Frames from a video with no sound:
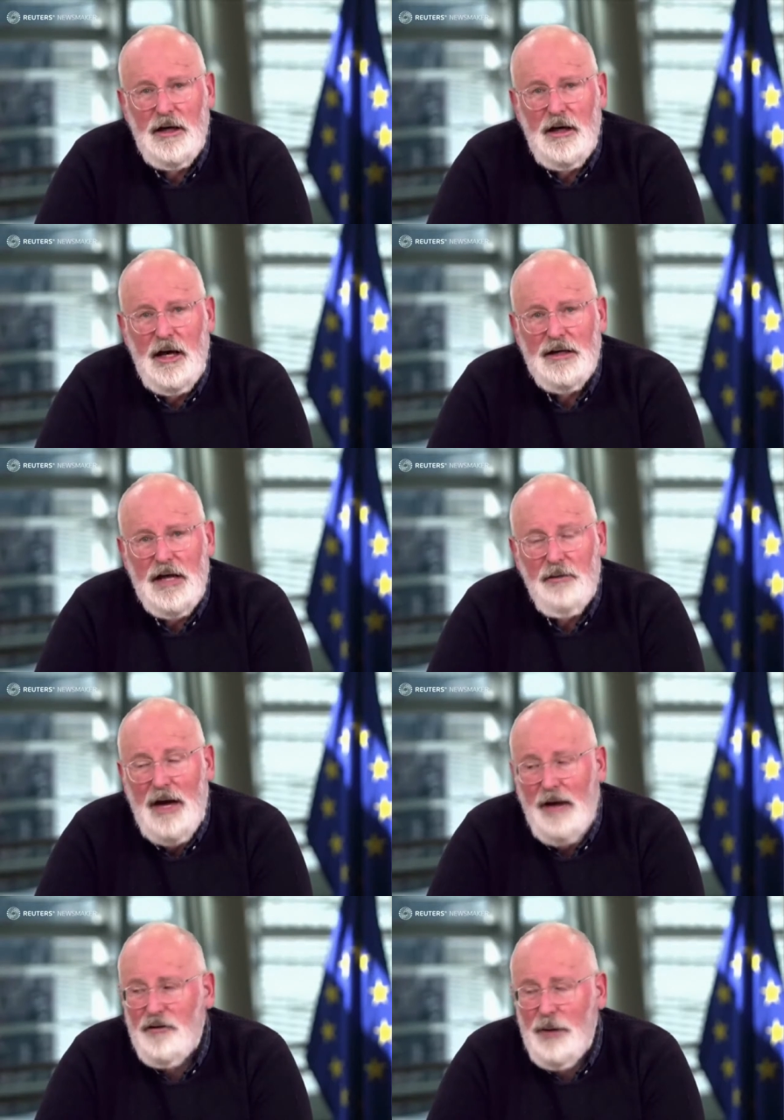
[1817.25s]
And we
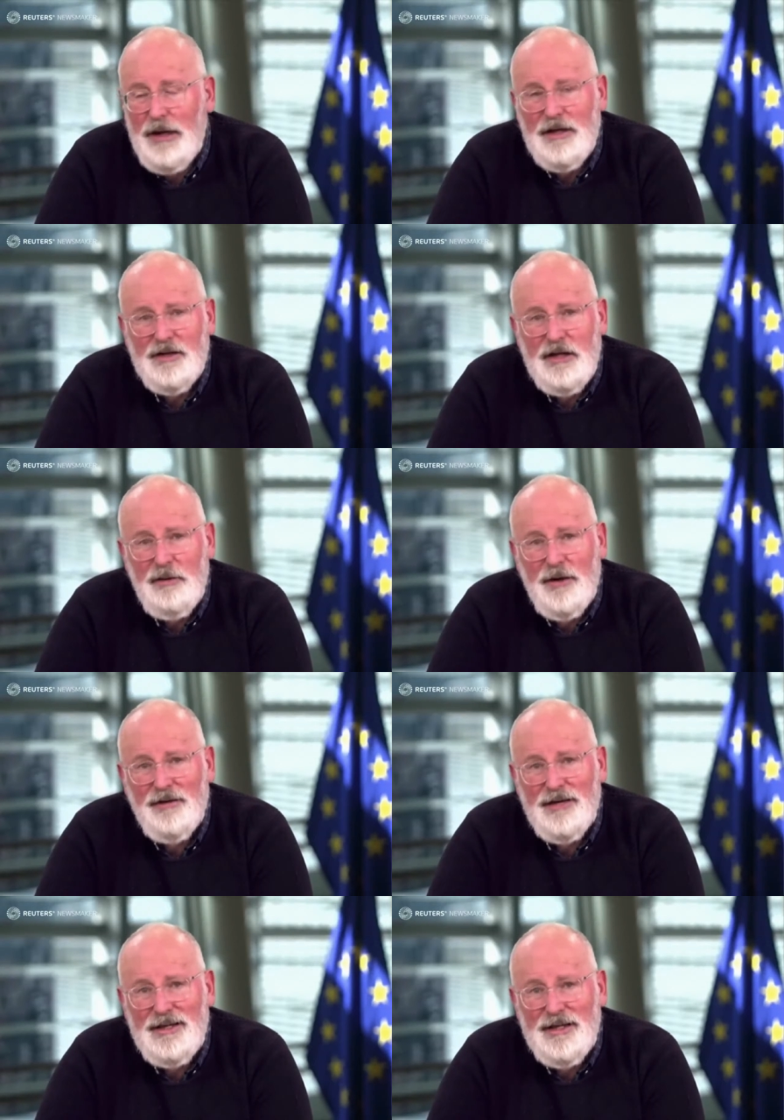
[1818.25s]
have to wait and see
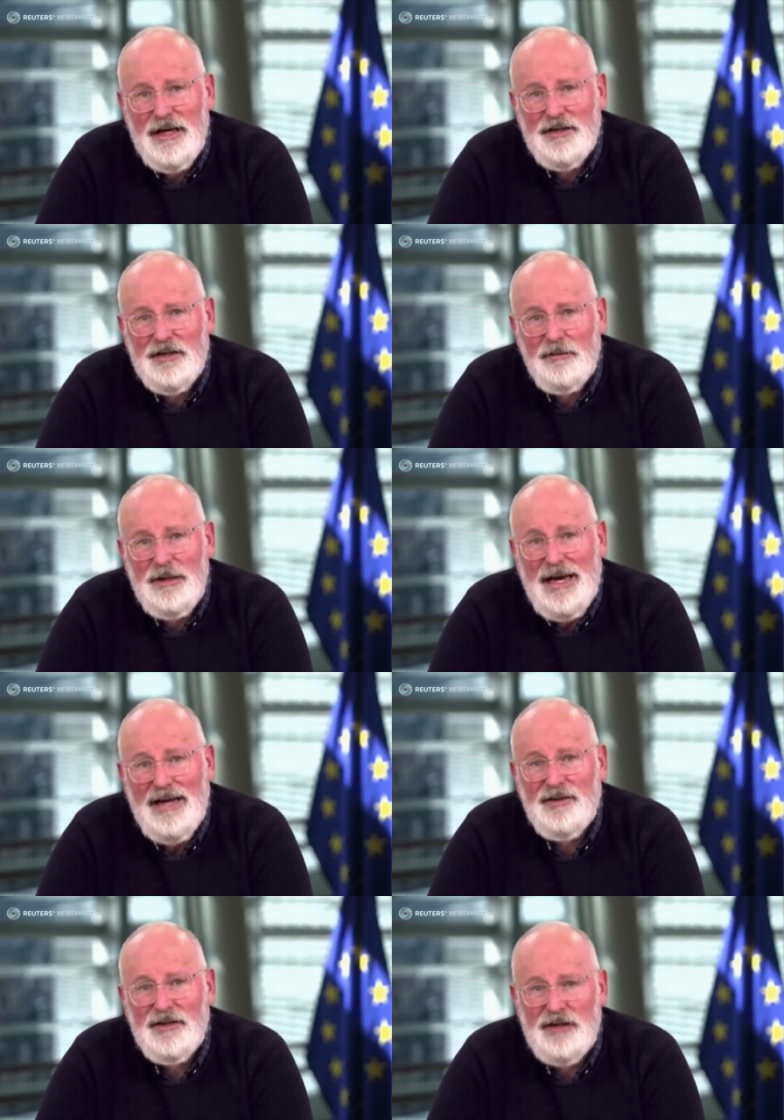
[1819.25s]
whether ETS can be
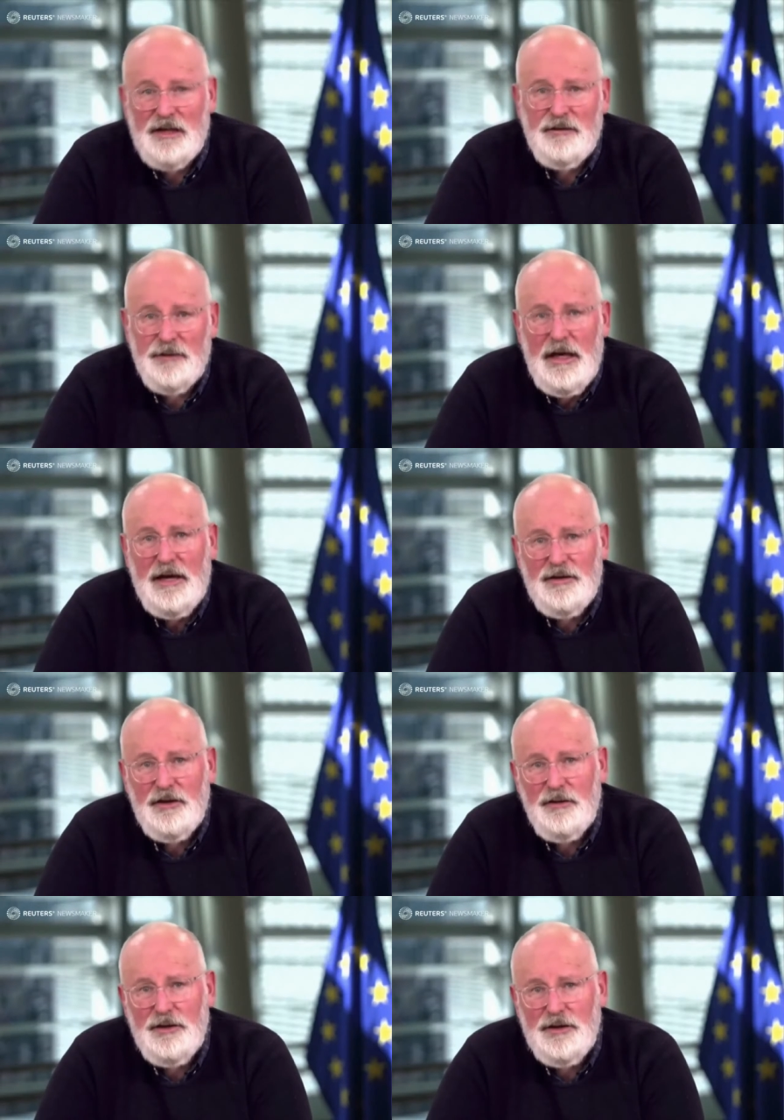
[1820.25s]
as successful as
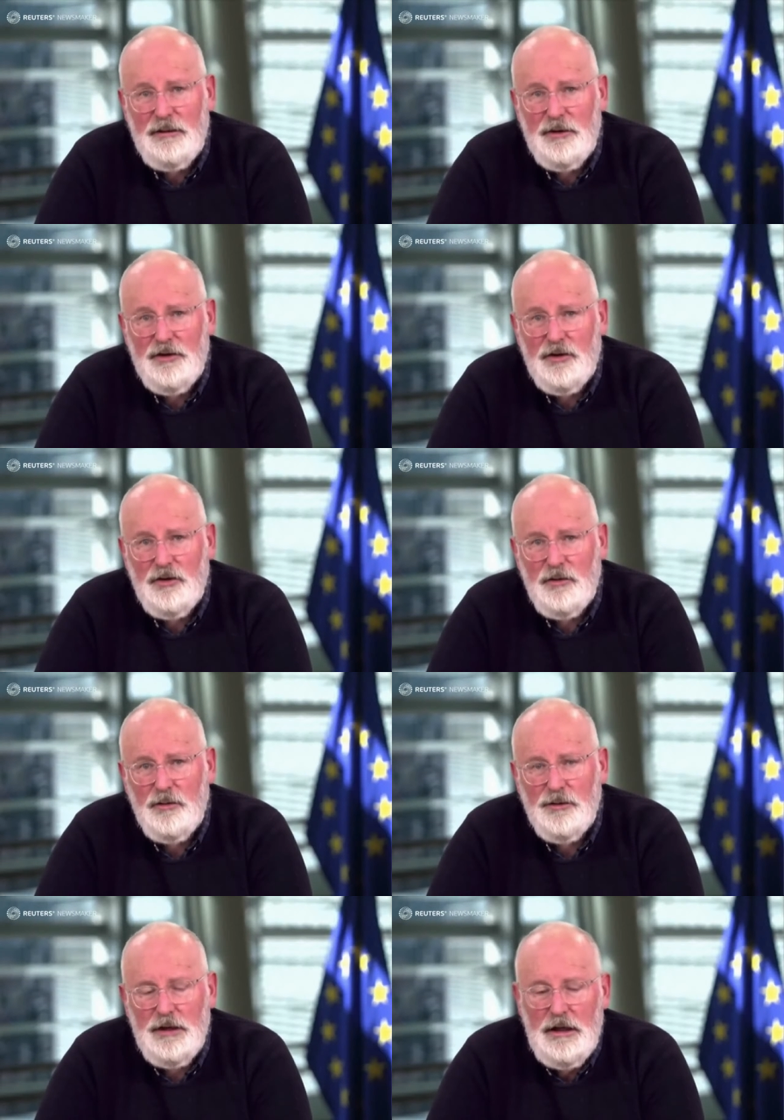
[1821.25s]
increasing emission
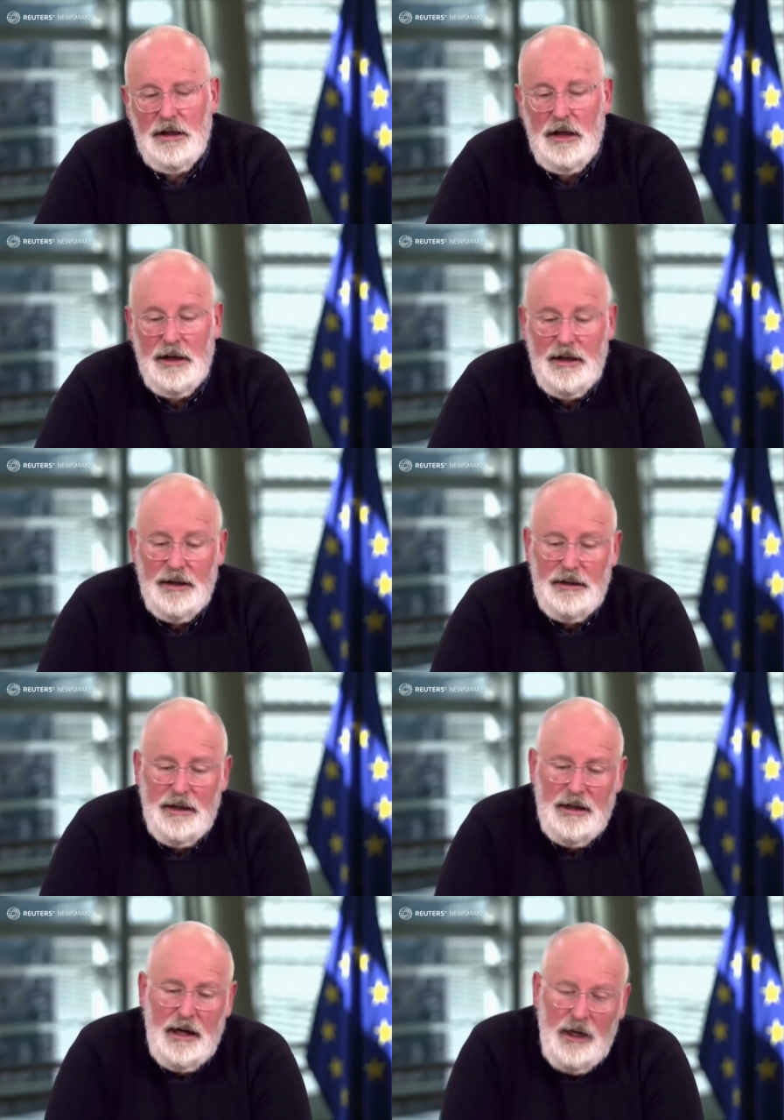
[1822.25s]
norms. And
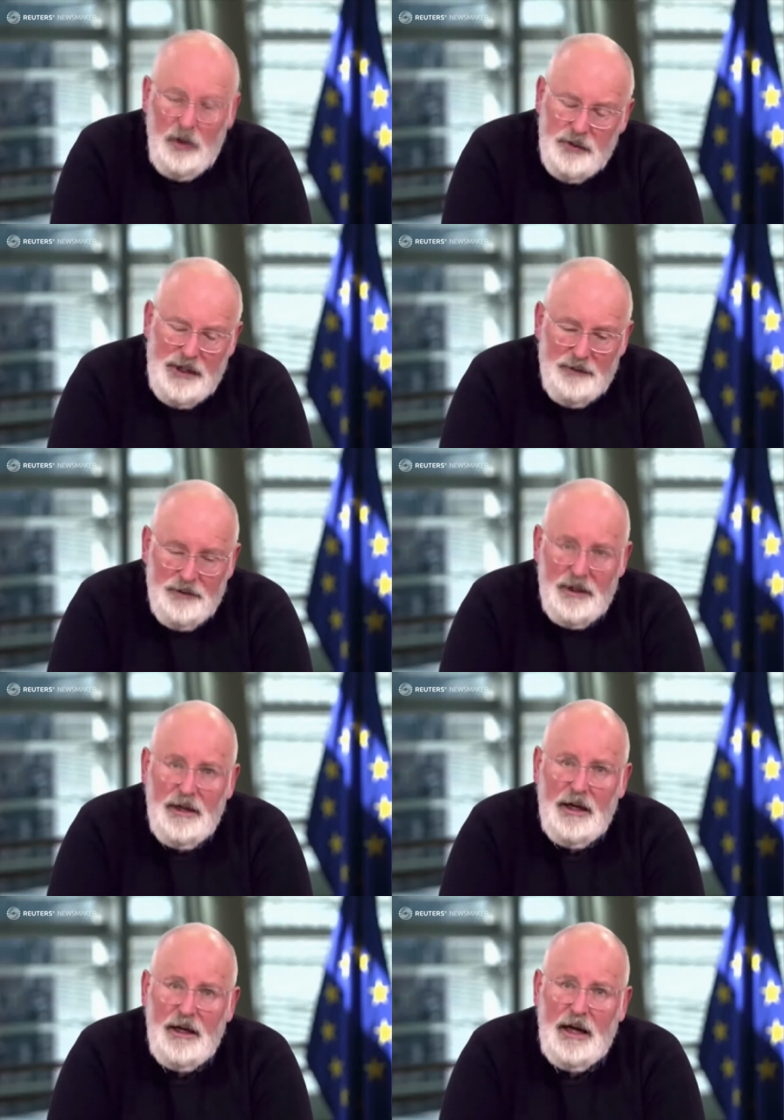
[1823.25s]
I also have to
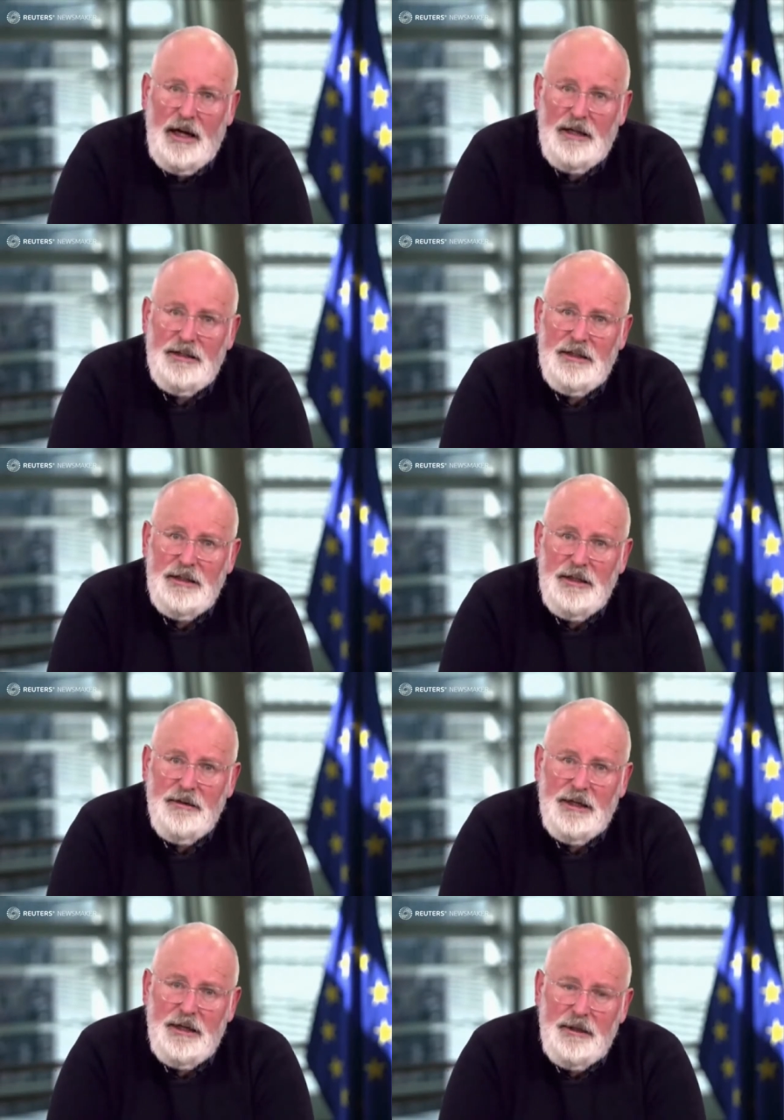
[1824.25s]
add
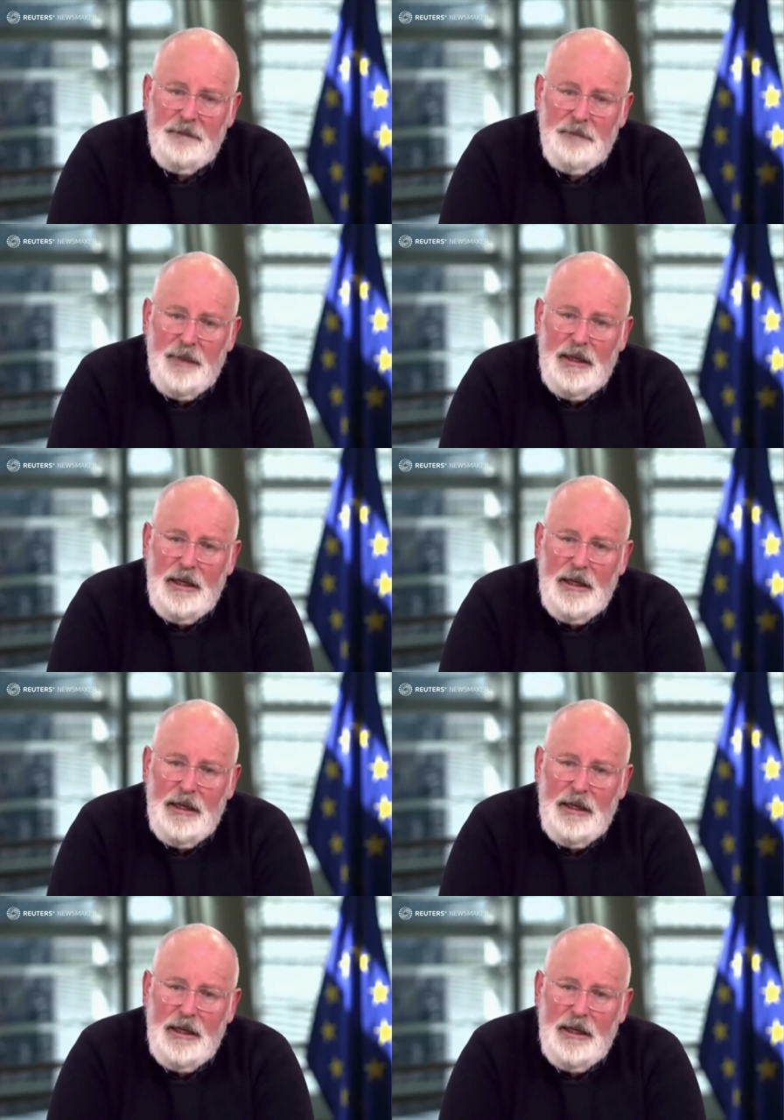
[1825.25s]
that